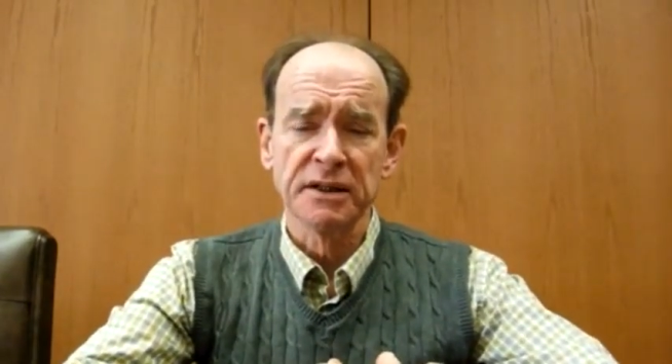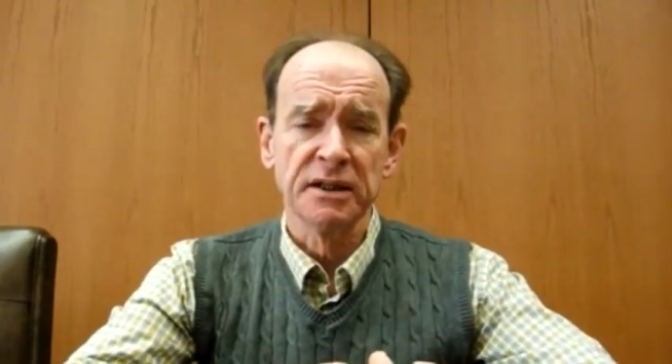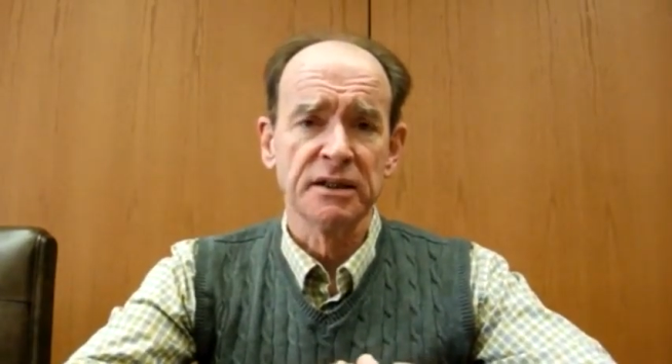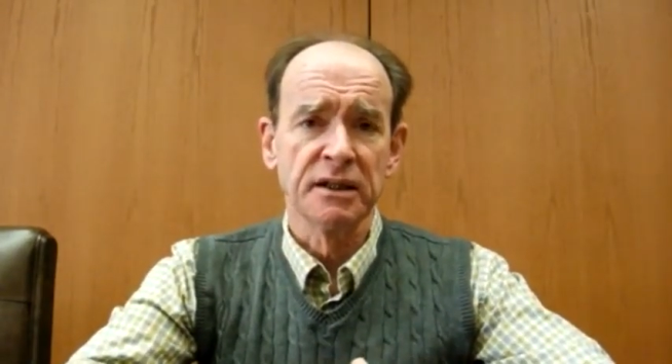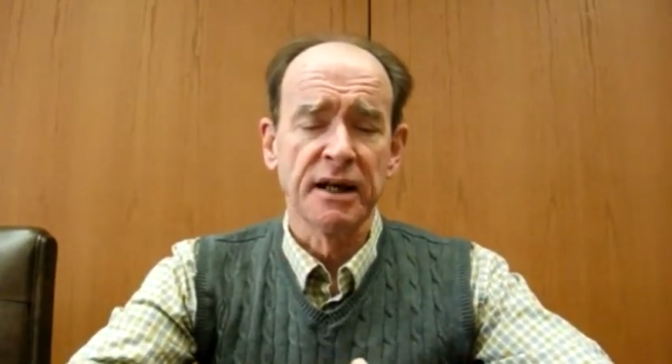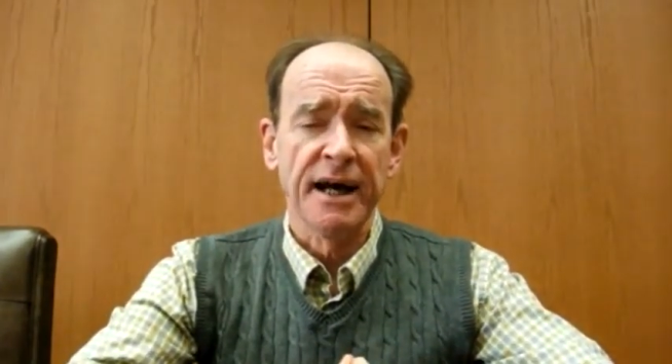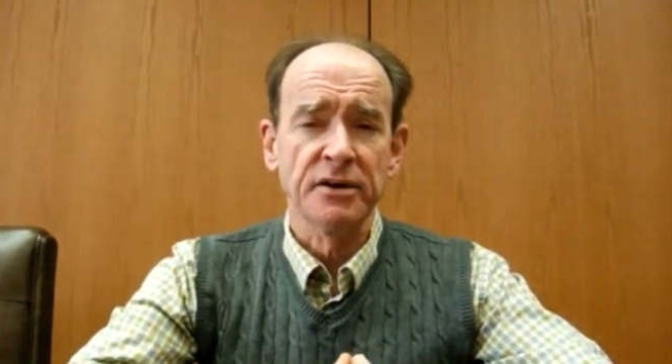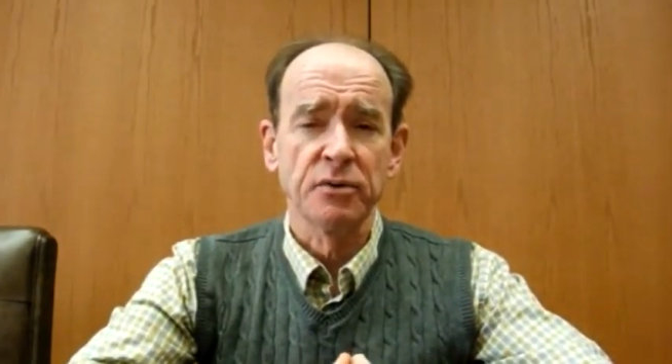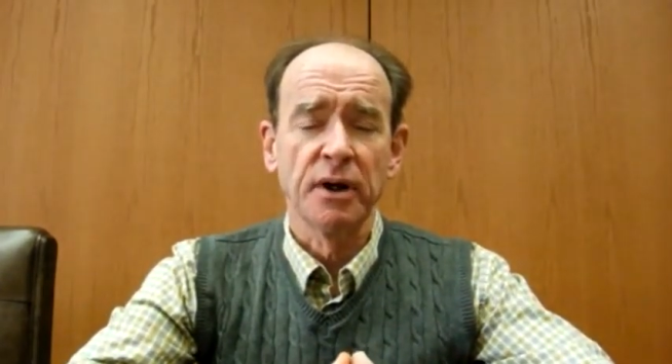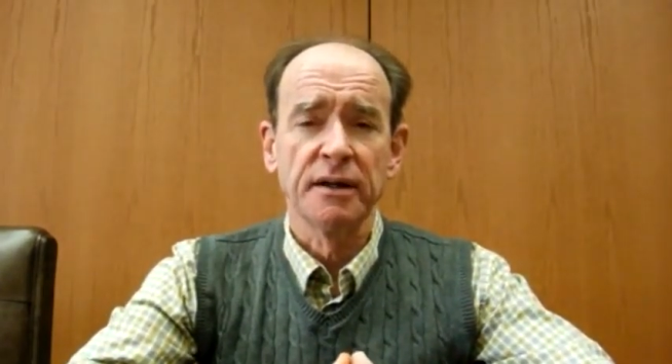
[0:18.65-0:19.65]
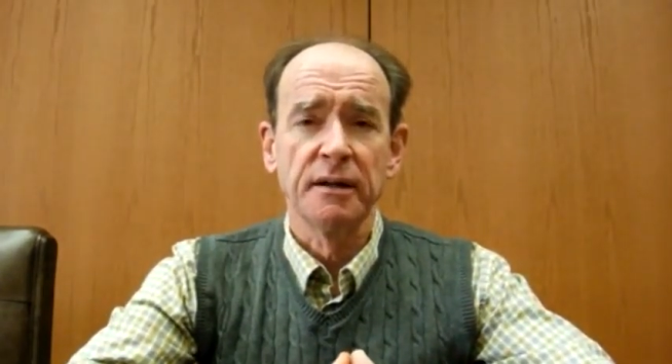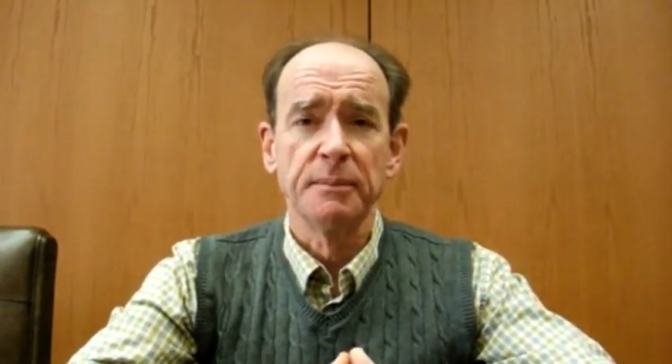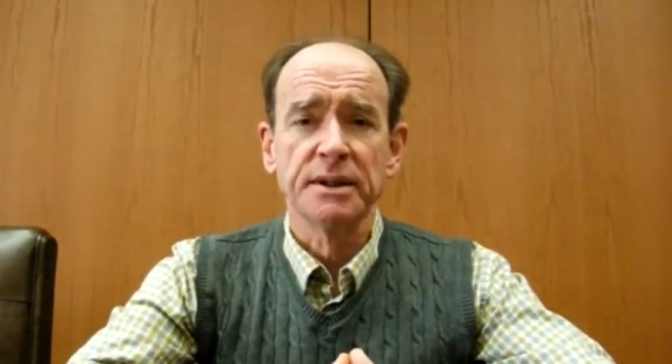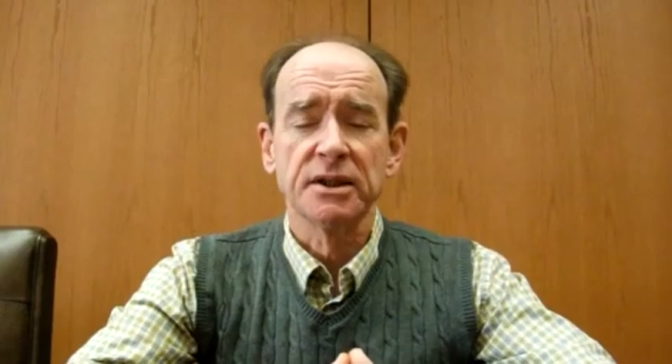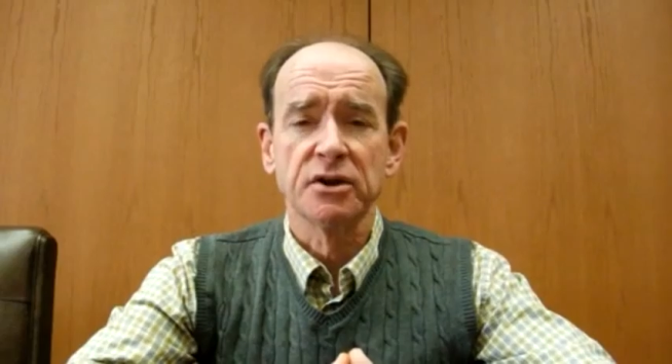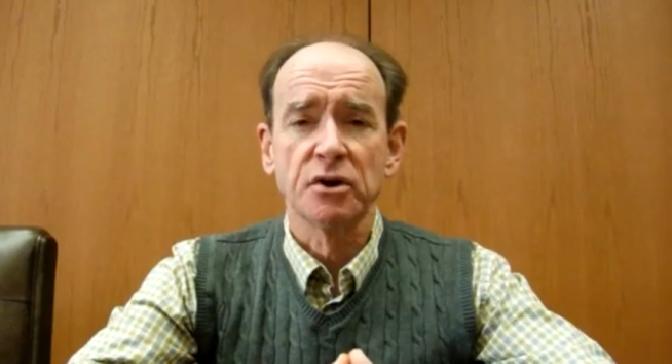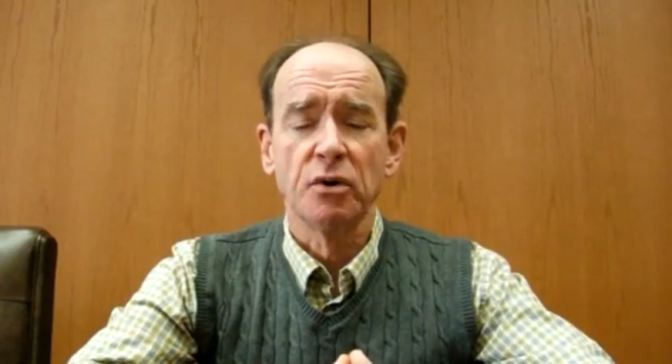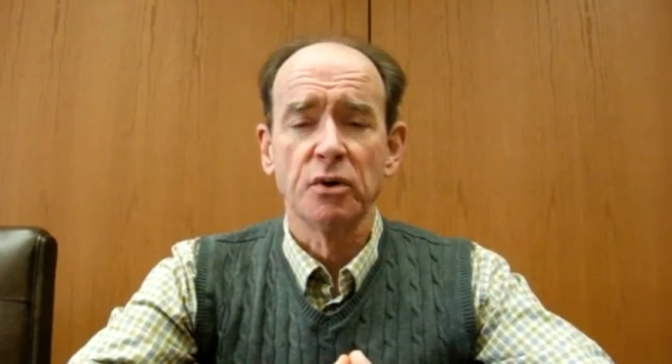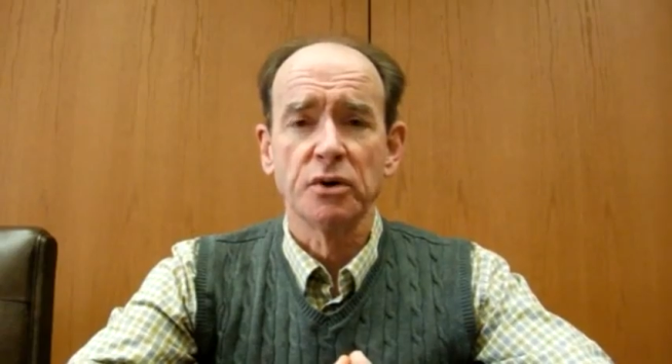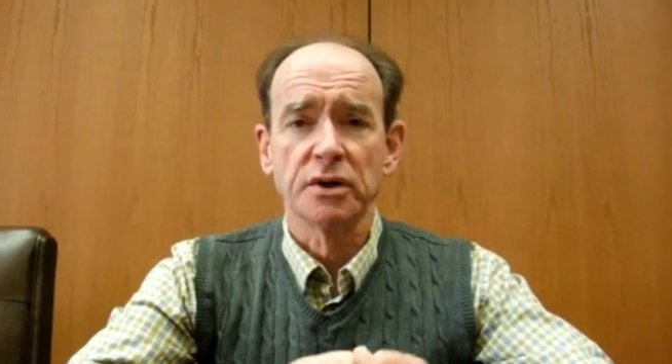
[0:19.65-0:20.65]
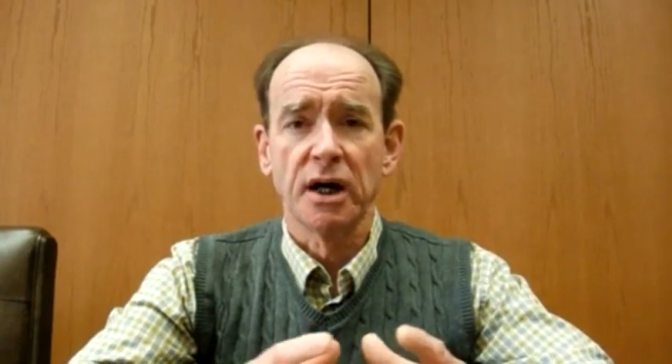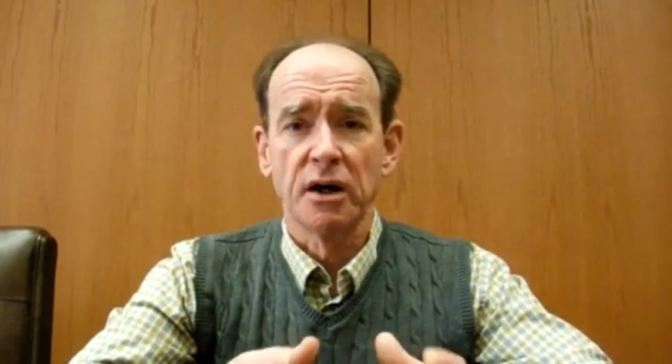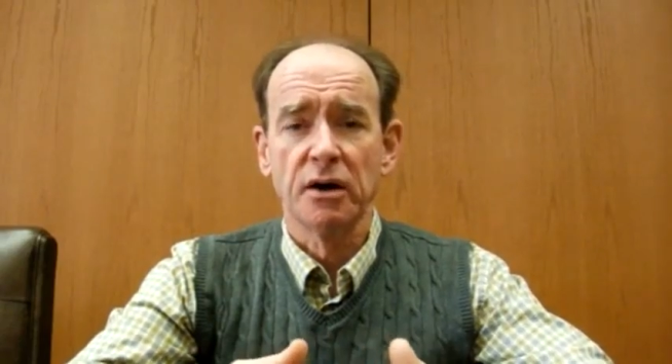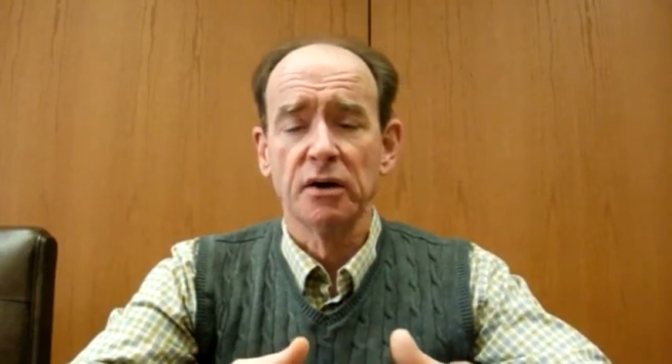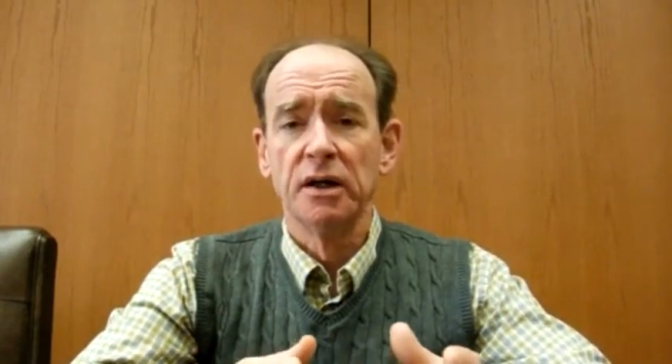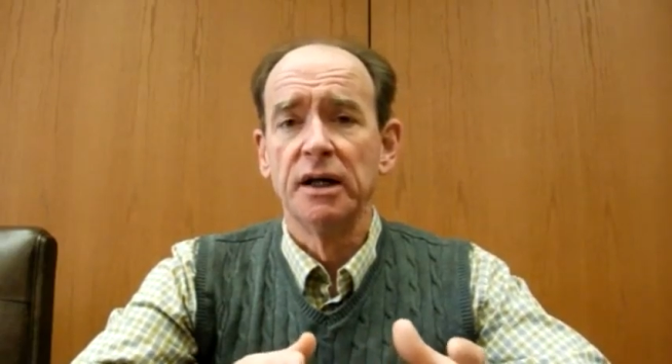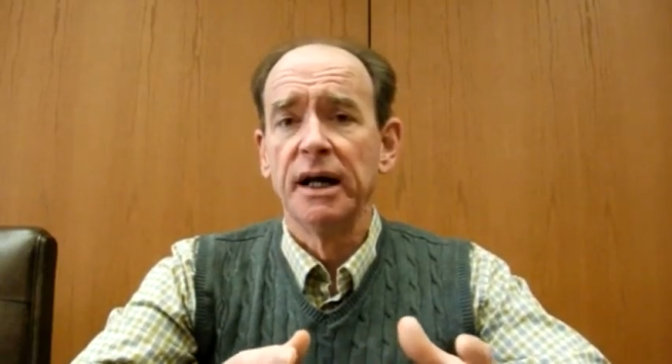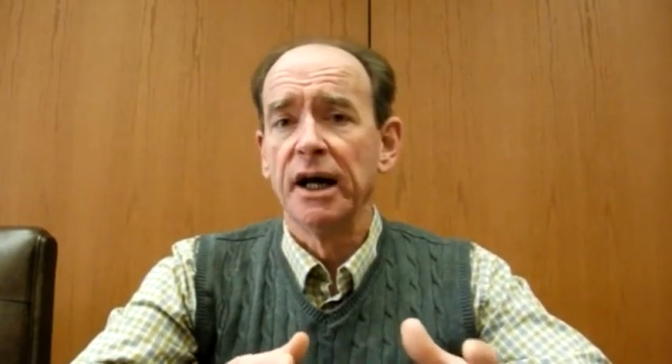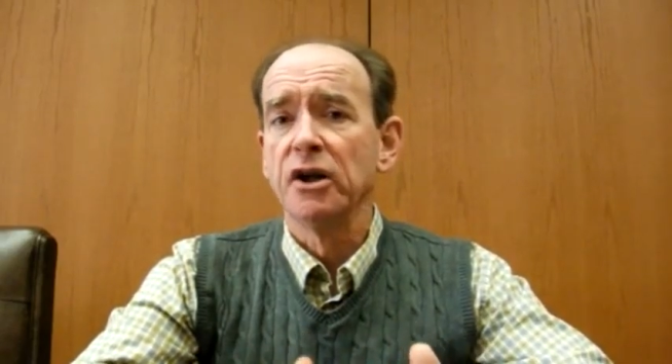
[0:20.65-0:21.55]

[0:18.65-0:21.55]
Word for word: This is a tax credit that business owners are